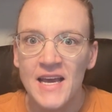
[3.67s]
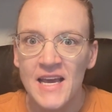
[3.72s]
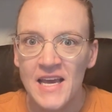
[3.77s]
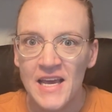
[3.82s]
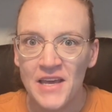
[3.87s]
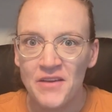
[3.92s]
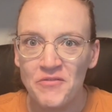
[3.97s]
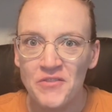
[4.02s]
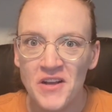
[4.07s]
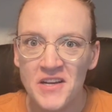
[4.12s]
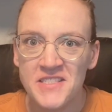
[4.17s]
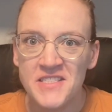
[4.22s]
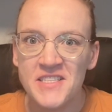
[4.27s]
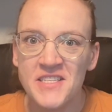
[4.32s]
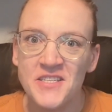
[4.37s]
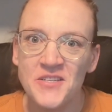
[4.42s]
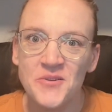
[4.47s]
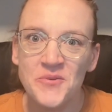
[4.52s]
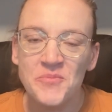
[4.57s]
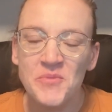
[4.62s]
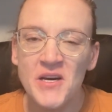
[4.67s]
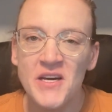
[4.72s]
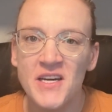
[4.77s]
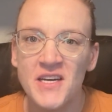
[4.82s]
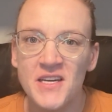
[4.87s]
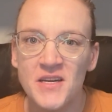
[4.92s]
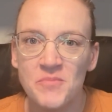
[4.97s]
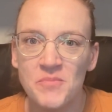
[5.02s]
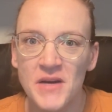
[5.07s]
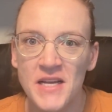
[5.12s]
Hey Flosstube,
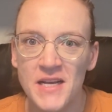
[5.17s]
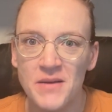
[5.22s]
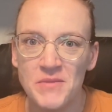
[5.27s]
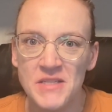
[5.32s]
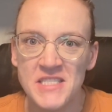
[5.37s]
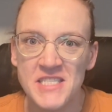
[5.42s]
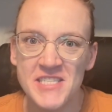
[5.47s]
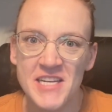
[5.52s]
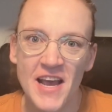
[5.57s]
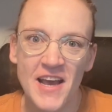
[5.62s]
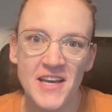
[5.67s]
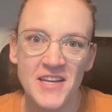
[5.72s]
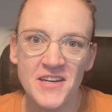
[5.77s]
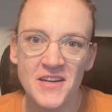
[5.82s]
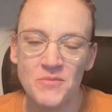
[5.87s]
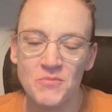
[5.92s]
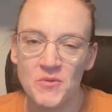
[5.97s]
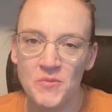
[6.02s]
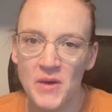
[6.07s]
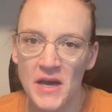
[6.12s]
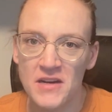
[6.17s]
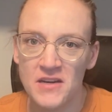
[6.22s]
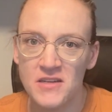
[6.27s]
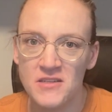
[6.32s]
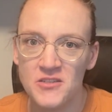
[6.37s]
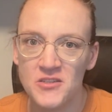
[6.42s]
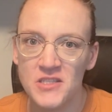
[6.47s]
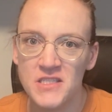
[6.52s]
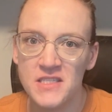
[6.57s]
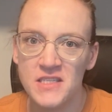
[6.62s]
my name is Jen. I'm the
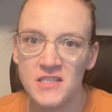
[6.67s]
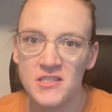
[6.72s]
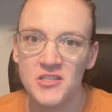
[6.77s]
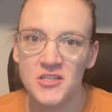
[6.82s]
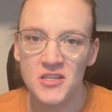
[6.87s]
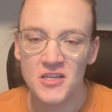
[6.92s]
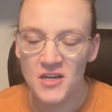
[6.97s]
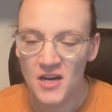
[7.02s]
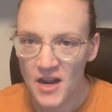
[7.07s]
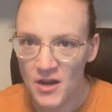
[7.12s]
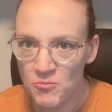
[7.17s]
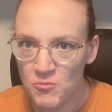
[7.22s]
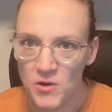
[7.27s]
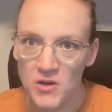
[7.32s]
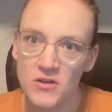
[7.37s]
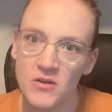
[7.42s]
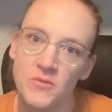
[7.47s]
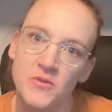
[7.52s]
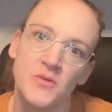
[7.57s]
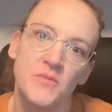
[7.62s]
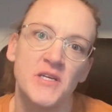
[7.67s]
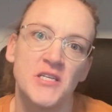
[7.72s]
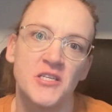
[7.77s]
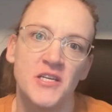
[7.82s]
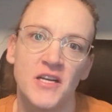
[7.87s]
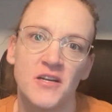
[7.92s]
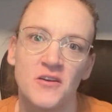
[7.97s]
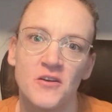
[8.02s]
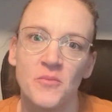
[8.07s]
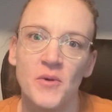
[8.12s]
backcountry stitcher and welcome to my
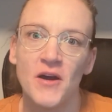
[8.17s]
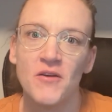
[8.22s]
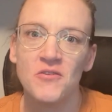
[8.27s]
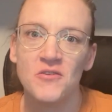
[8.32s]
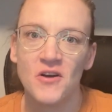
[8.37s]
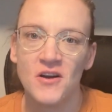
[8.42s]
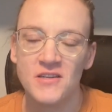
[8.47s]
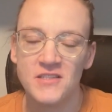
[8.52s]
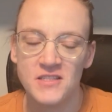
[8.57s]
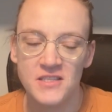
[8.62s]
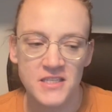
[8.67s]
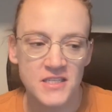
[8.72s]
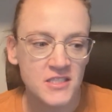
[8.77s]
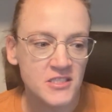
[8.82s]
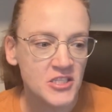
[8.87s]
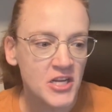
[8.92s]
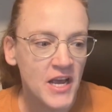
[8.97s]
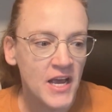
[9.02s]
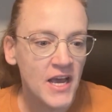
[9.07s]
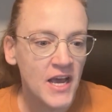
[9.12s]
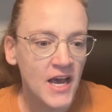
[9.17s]
channel about cross stitch.